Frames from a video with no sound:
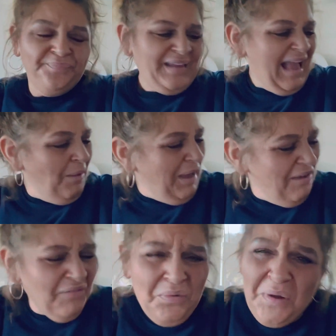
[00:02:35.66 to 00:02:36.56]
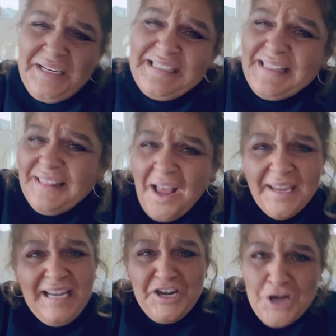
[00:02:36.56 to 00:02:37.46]
How everyone is
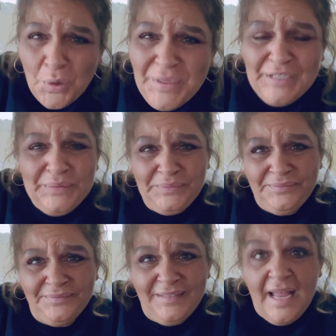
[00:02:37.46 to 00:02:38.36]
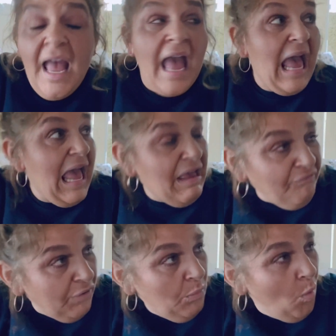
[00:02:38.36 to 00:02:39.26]
lucky to know you.
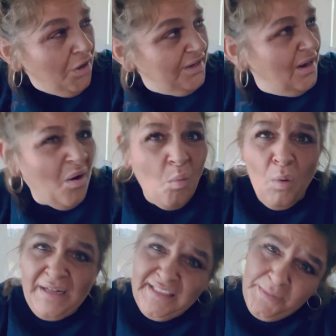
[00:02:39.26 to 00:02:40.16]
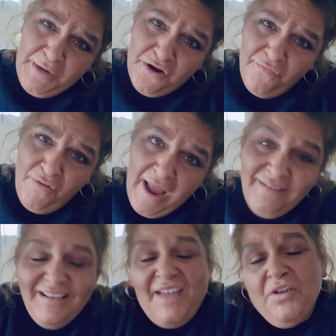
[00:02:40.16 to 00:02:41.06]
Everyone wants to be your
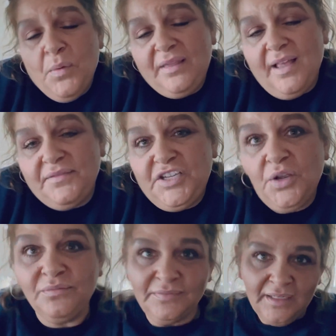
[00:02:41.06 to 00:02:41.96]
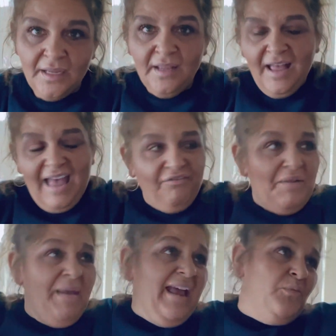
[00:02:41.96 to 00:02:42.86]
friend. Everyone loves you. Every
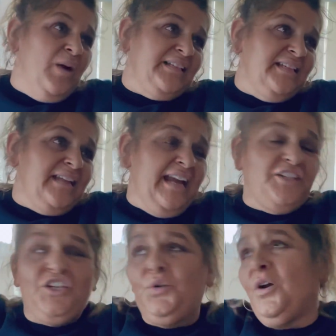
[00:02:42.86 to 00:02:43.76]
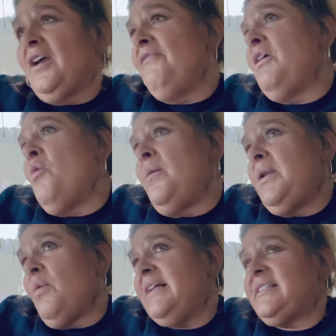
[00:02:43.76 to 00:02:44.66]
man wants to date you, or every
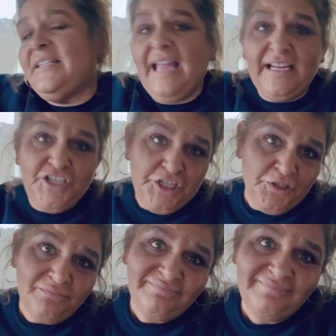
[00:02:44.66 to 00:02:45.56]
woman wants to date you.